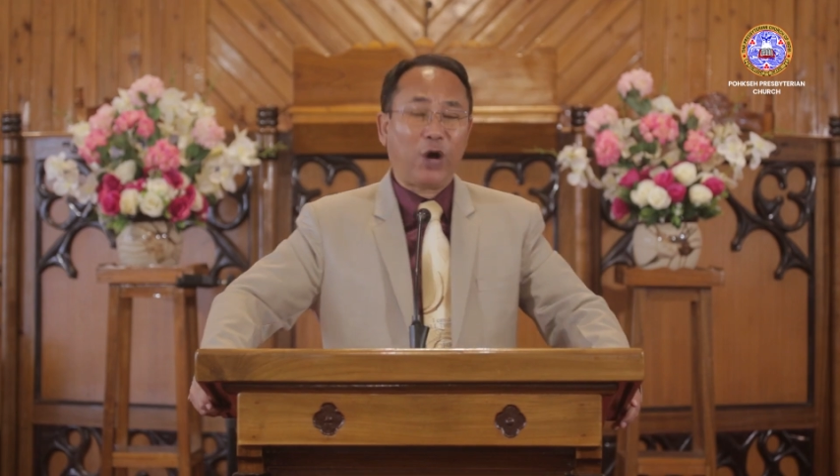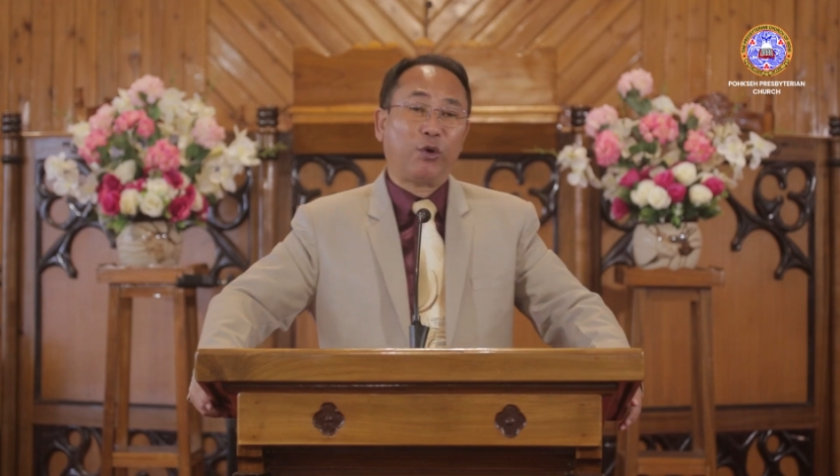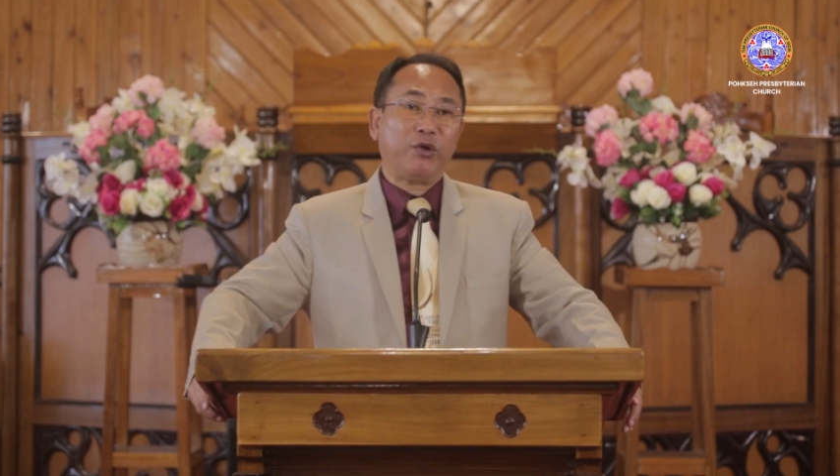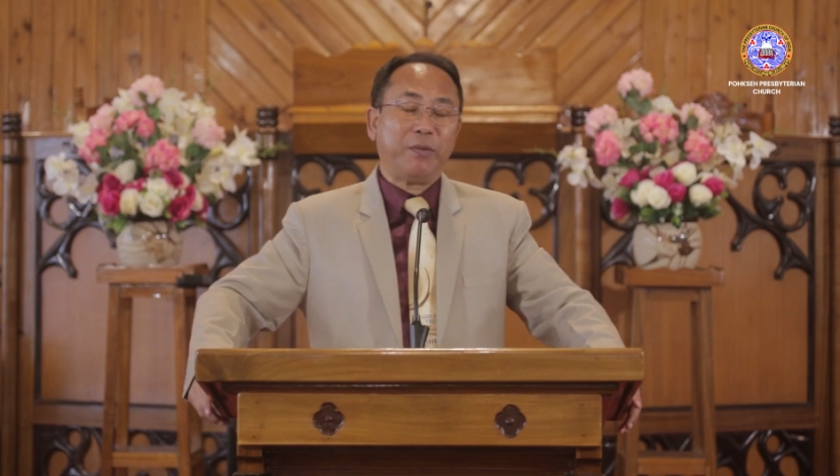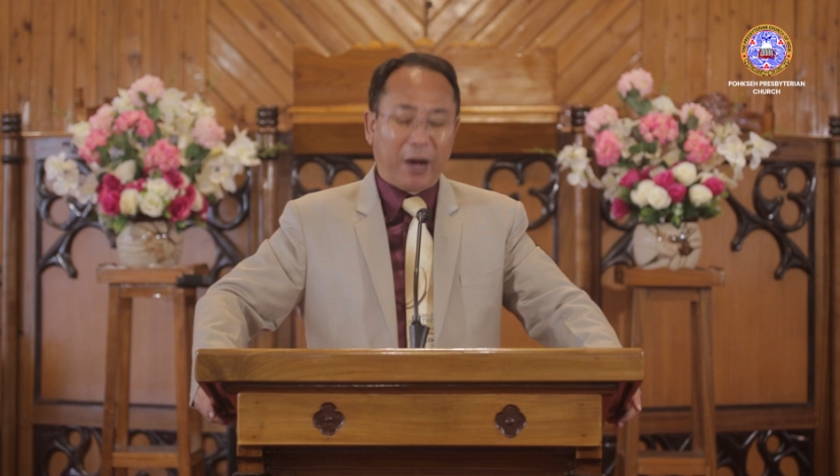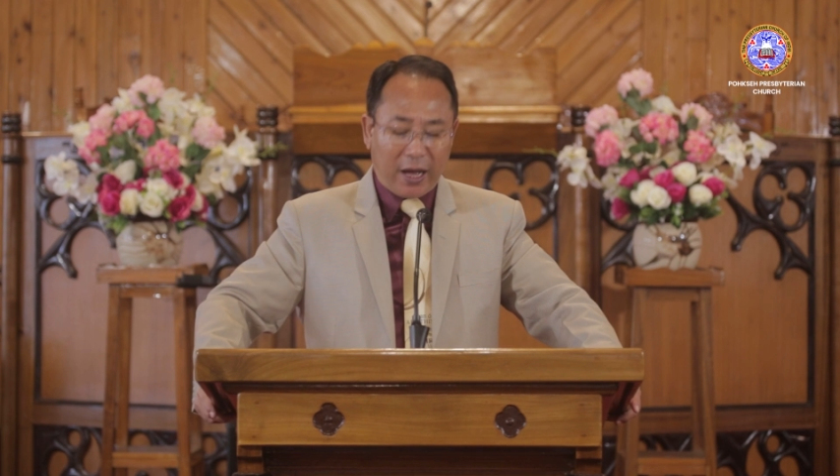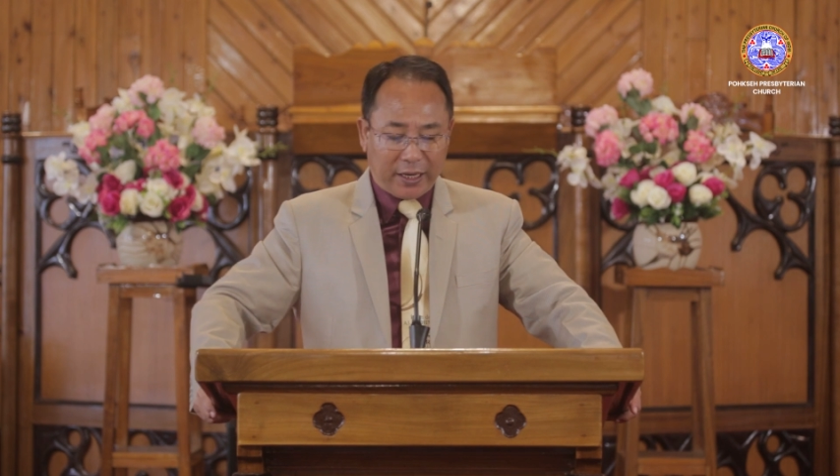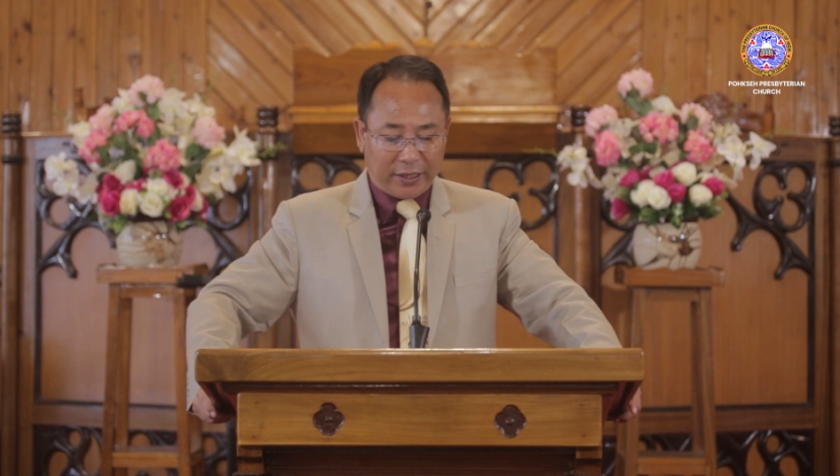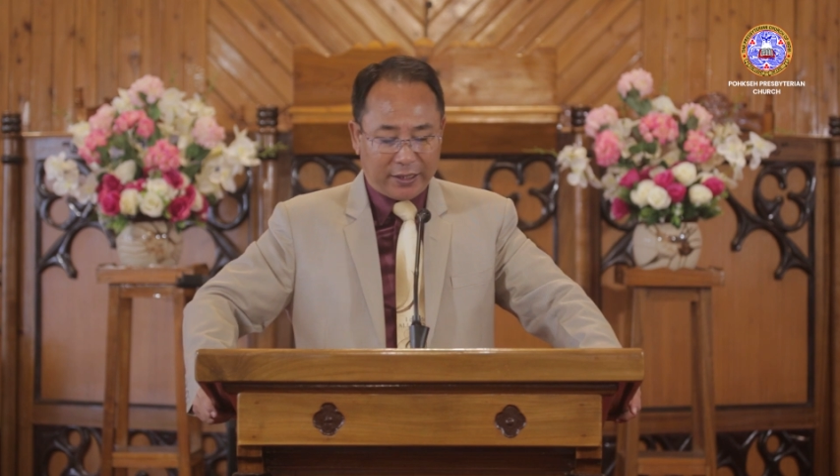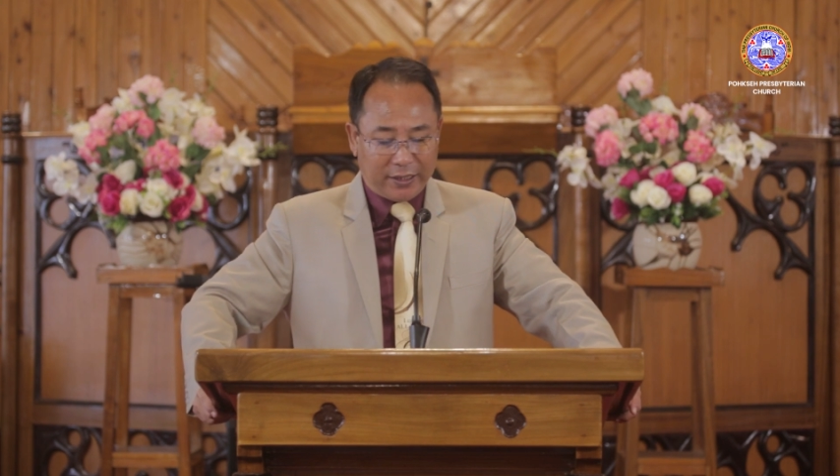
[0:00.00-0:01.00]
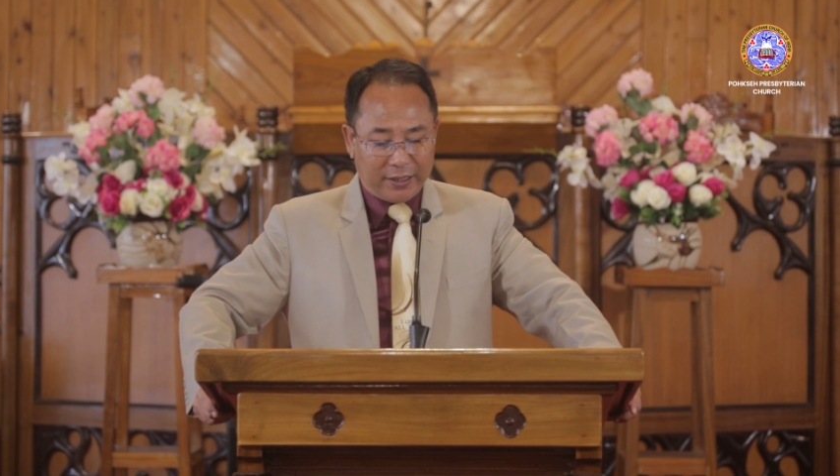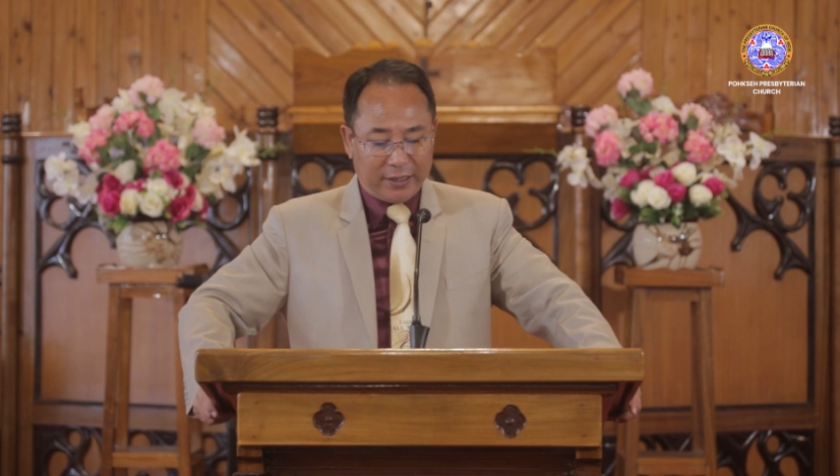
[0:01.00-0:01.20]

how can we buy